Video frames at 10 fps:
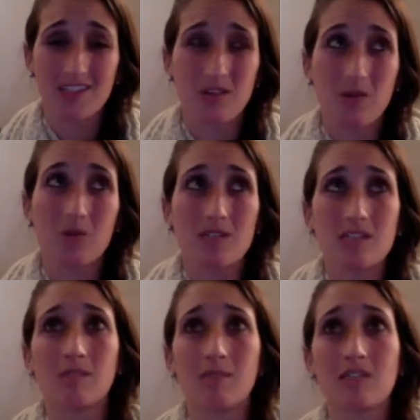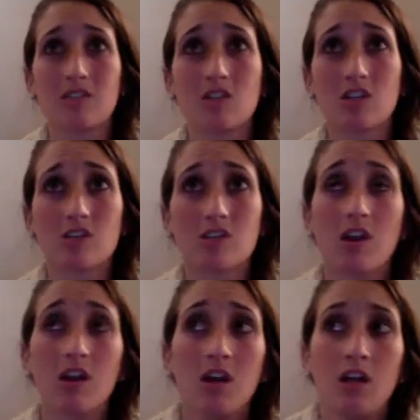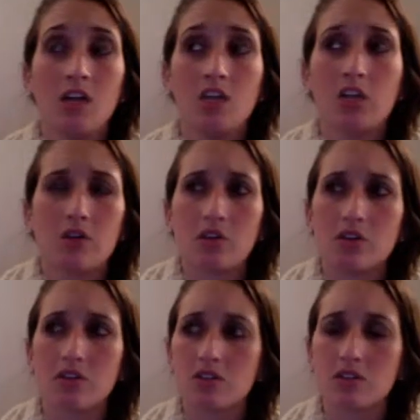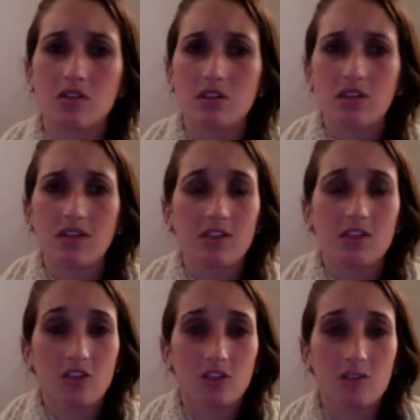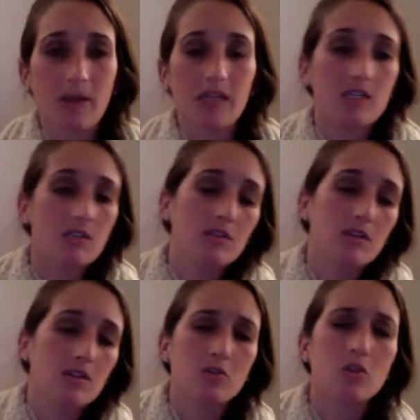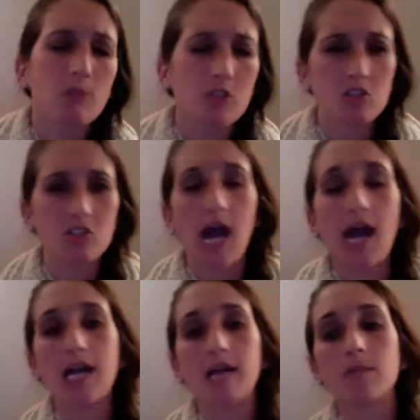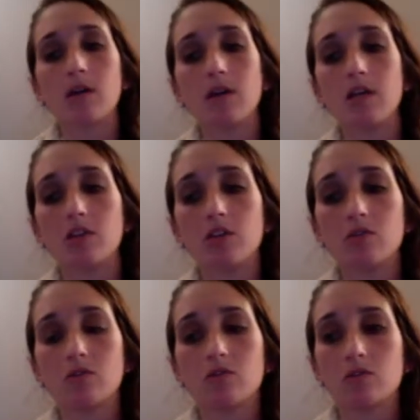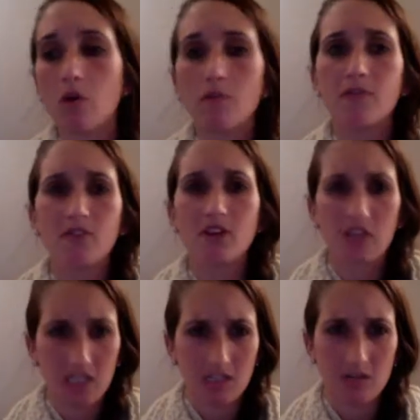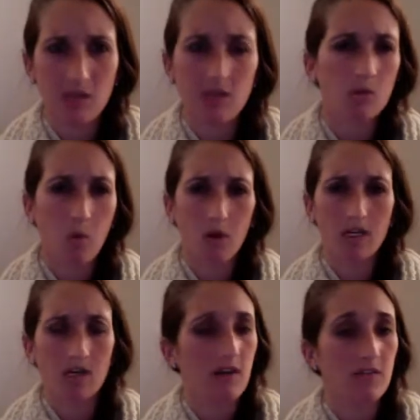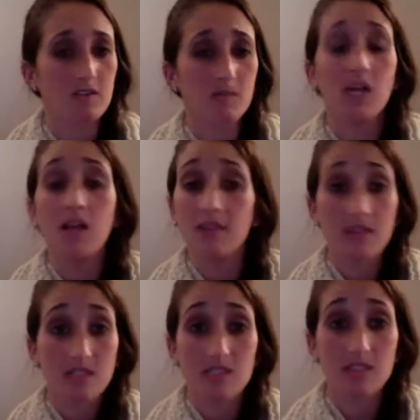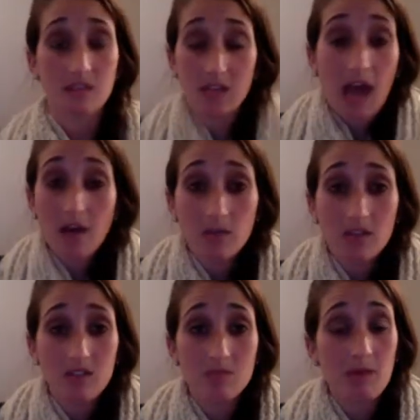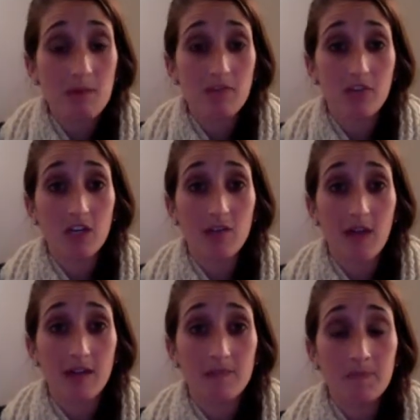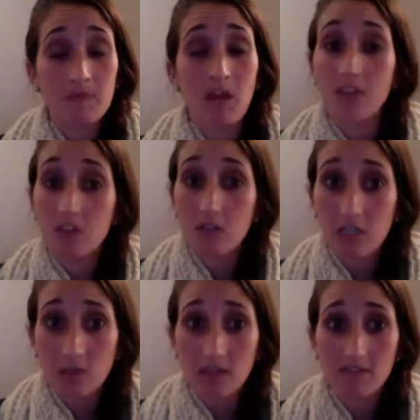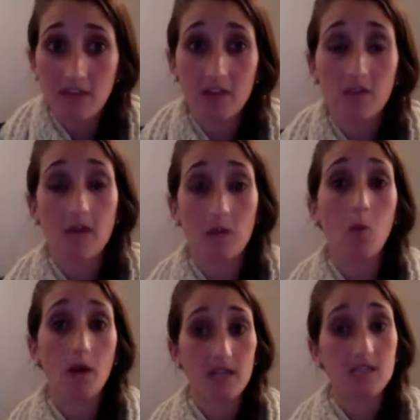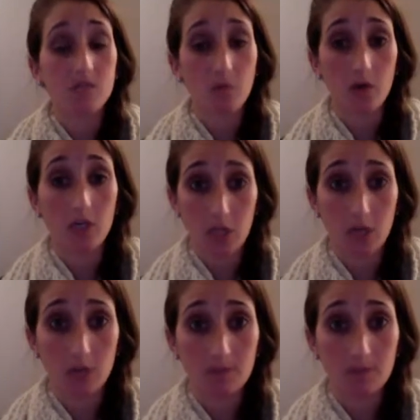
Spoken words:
listen to messages, or, you're spending, too much time, or you don't feel like you're being rewarded enough or something, I don't think this might be for you then. I think you need to reevaluate what is for you.